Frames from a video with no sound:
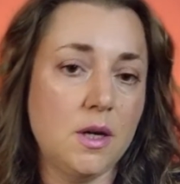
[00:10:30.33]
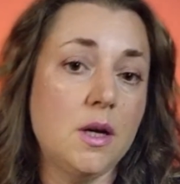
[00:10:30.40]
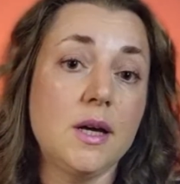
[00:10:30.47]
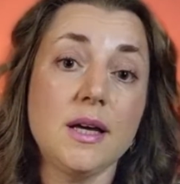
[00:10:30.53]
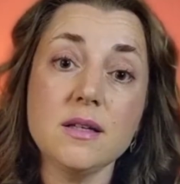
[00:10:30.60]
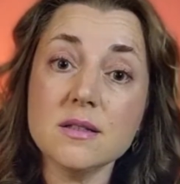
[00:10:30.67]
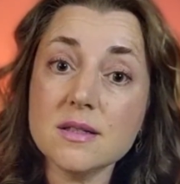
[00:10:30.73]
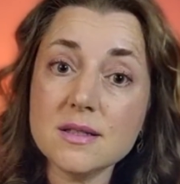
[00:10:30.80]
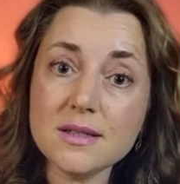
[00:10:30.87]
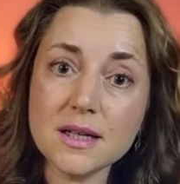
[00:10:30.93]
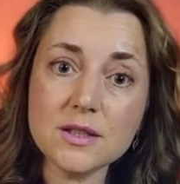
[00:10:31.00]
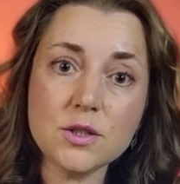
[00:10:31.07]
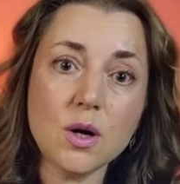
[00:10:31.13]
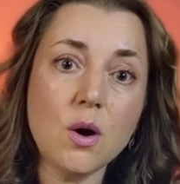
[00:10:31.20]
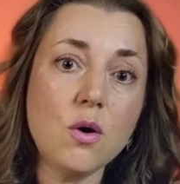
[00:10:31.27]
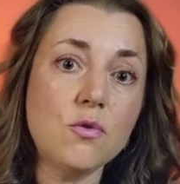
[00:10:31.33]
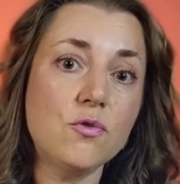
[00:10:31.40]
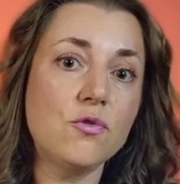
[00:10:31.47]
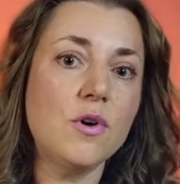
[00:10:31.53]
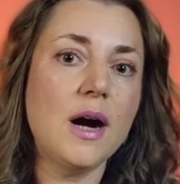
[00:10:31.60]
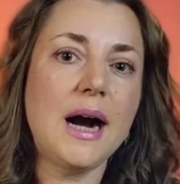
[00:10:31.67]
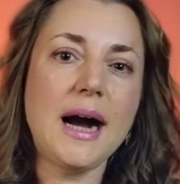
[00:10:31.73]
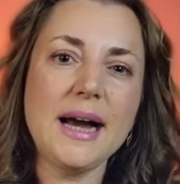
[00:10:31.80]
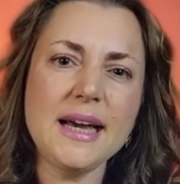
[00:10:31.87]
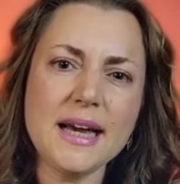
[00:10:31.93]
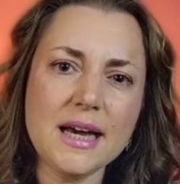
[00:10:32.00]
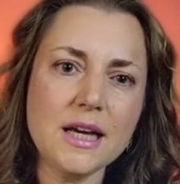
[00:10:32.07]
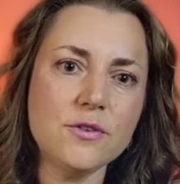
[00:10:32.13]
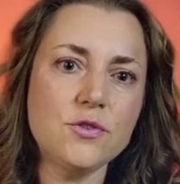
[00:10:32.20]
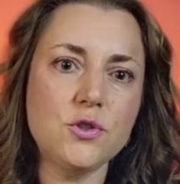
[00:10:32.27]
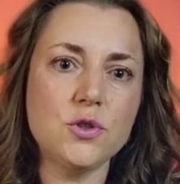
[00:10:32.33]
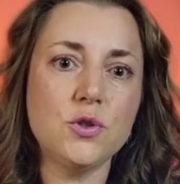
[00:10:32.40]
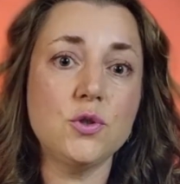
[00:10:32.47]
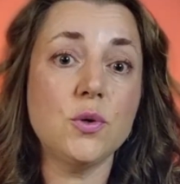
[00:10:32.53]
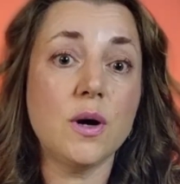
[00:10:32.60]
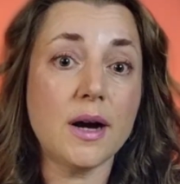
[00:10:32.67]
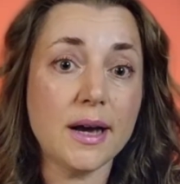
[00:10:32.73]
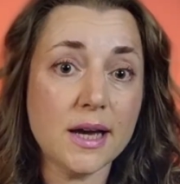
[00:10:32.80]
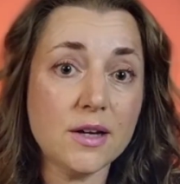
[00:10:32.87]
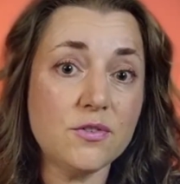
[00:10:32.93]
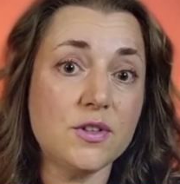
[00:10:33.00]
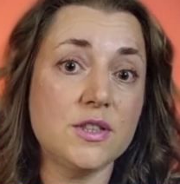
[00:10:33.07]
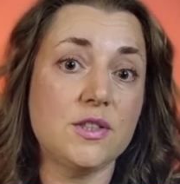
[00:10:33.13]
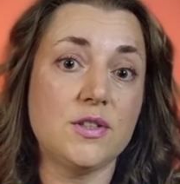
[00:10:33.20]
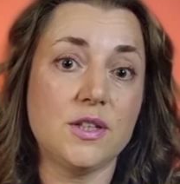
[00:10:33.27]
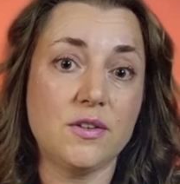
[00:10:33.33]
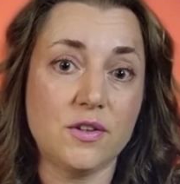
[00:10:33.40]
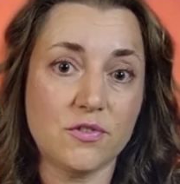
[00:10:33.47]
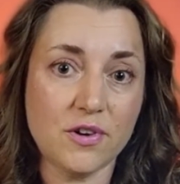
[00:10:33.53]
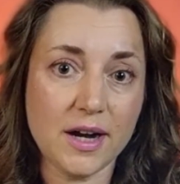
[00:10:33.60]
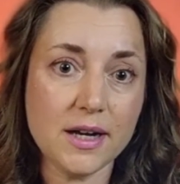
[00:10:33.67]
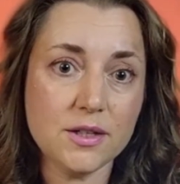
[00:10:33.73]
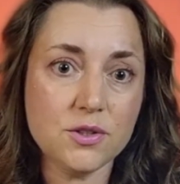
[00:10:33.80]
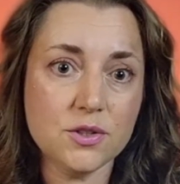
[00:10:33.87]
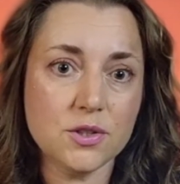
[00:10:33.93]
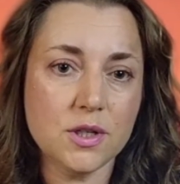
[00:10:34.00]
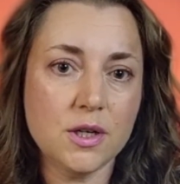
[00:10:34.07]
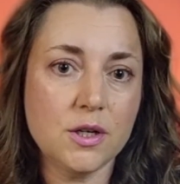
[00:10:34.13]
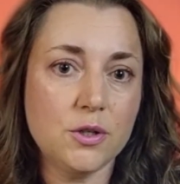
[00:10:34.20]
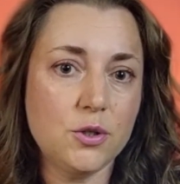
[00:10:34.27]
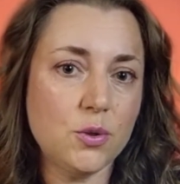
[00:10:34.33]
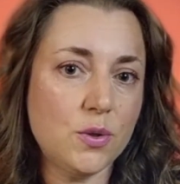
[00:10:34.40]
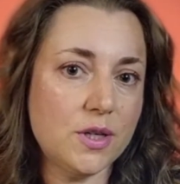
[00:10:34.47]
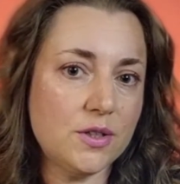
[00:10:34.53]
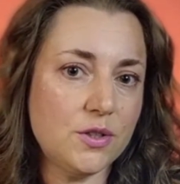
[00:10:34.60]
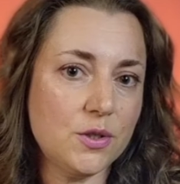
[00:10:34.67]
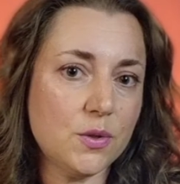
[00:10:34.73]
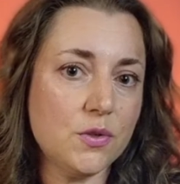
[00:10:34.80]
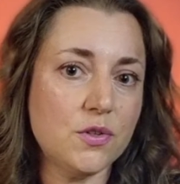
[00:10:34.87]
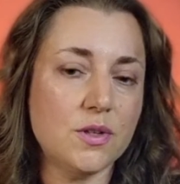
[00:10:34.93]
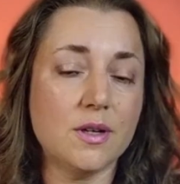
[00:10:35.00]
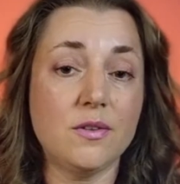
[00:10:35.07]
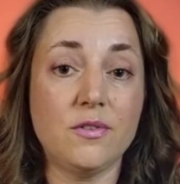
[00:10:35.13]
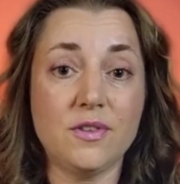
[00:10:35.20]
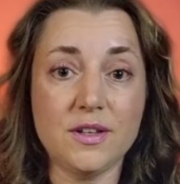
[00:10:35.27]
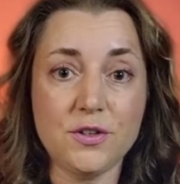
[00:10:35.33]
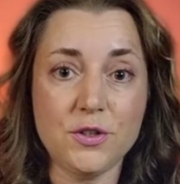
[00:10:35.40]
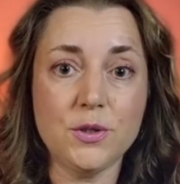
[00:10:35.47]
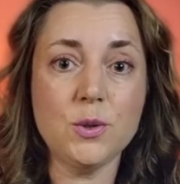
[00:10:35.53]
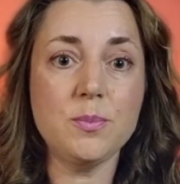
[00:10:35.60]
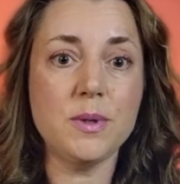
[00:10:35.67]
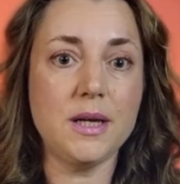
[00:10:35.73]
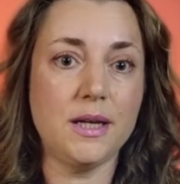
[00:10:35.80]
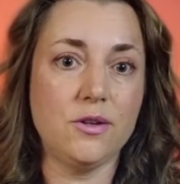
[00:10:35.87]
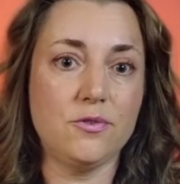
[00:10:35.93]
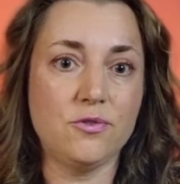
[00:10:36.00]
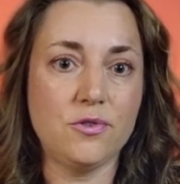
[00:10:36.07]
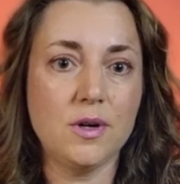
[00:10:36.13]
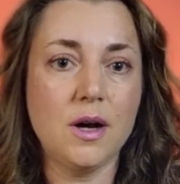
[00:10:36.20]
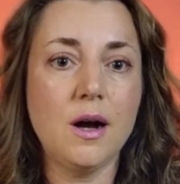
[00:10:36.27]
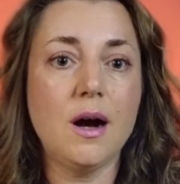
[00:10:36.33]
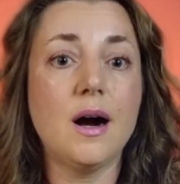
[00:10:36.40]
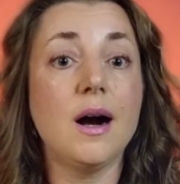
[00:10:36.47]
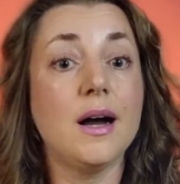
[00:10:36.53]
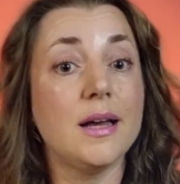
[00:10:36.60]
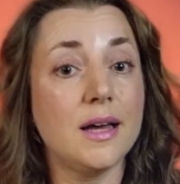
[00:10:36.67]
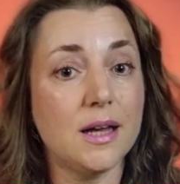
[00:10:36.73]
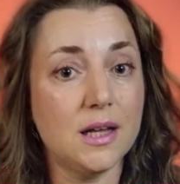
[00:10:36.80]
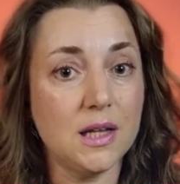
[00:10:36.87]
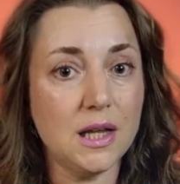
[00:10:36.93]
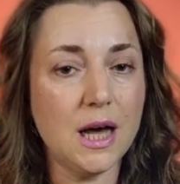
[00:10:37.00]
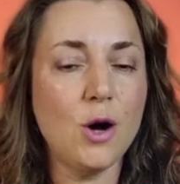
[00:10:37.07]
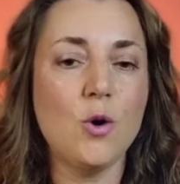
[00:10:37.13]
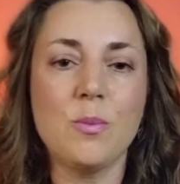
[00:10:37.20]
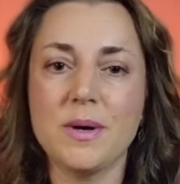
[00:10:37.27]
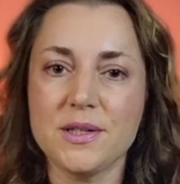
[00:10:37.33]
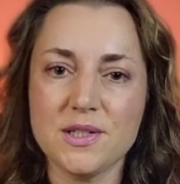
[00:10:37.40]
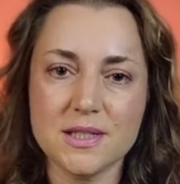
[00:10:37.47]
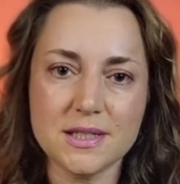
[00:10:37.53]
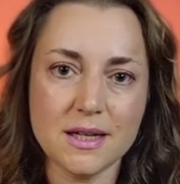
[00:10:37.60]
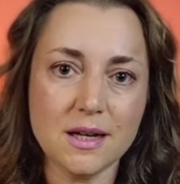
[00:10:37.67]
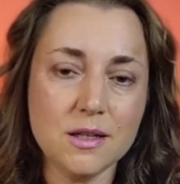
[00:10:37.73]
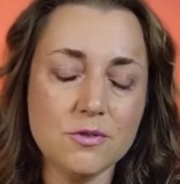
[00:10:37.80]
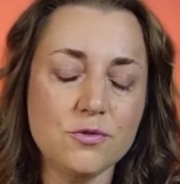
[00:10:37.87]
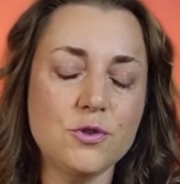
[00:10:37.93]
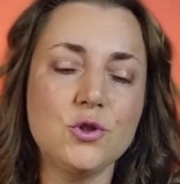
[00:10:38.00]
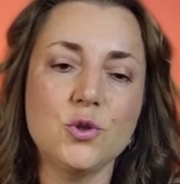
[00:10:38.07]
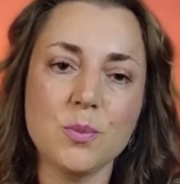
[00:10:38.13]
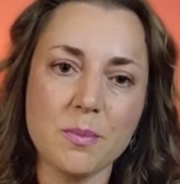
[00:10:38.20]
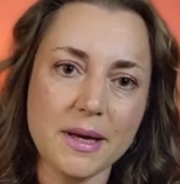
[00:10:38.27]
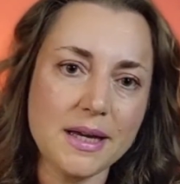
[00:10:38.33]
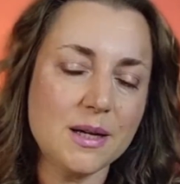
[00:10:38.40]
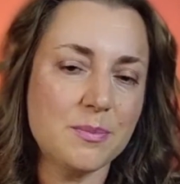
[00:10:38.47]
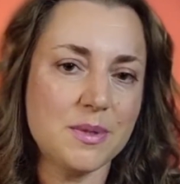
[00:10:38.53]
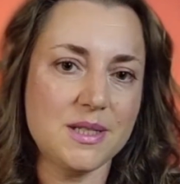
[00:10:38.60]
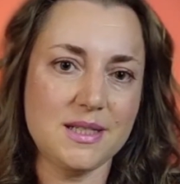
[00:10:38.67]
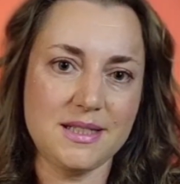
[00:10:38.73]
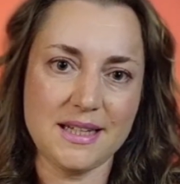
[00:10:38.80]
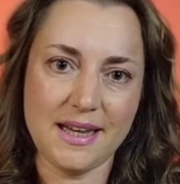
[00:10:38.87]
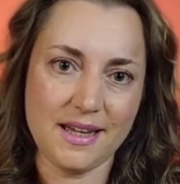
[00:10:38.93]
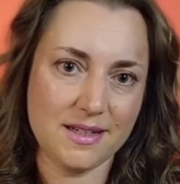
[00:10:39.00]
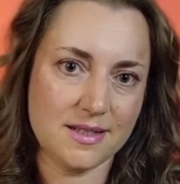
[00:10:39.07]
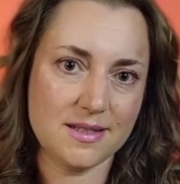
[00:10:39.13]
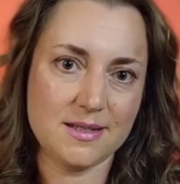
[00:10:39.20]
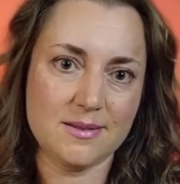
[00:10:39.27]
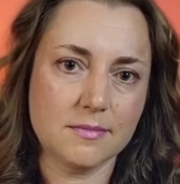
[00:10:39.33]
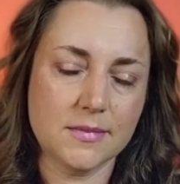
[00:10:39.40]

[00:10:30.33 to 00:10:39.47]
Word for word: Instead of I have to do everything right, you can use the new belief I allow myself to make mistakes.